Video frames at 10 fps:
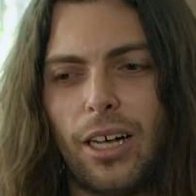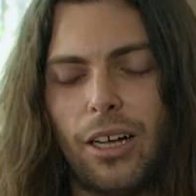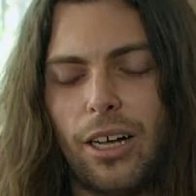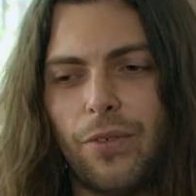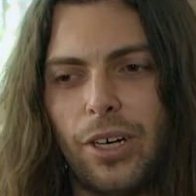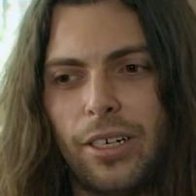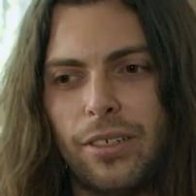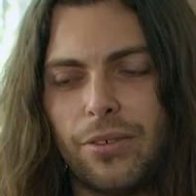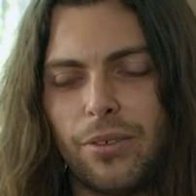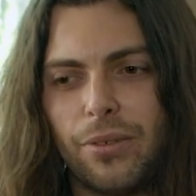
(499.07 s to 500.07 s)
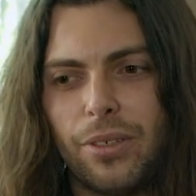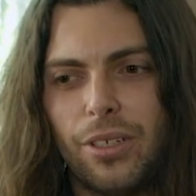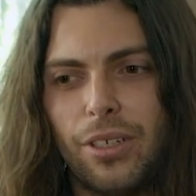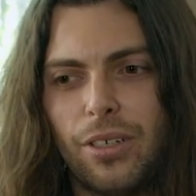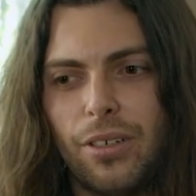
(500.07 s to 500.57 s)
I find
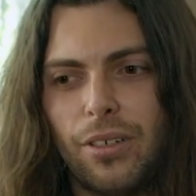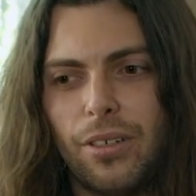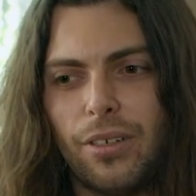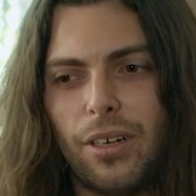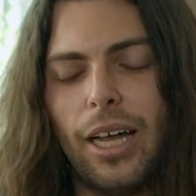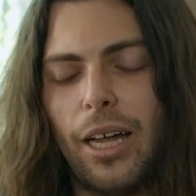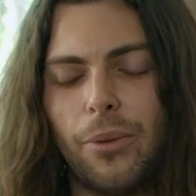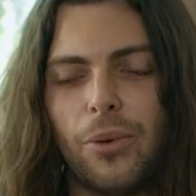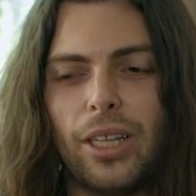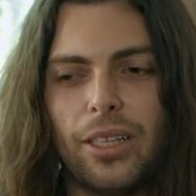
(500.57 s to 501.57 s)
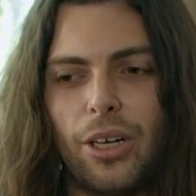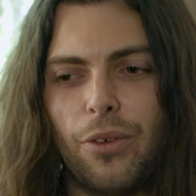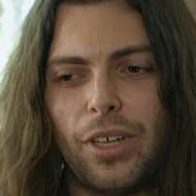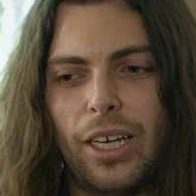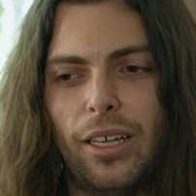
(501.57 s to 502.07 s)
I really
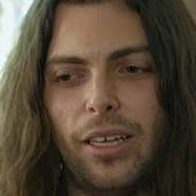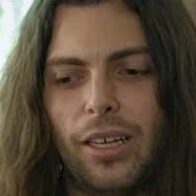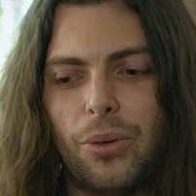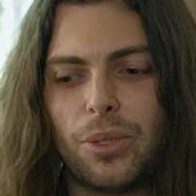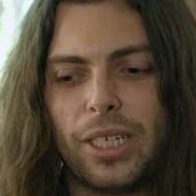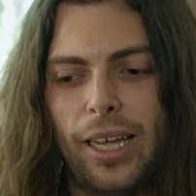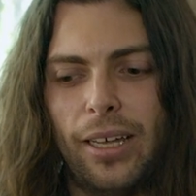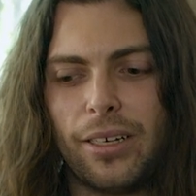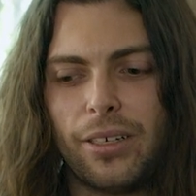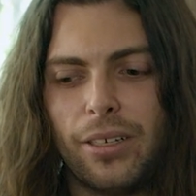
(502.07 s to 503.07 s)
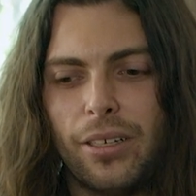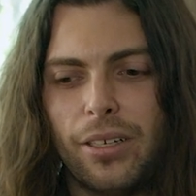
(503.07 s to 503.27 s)
love that he will take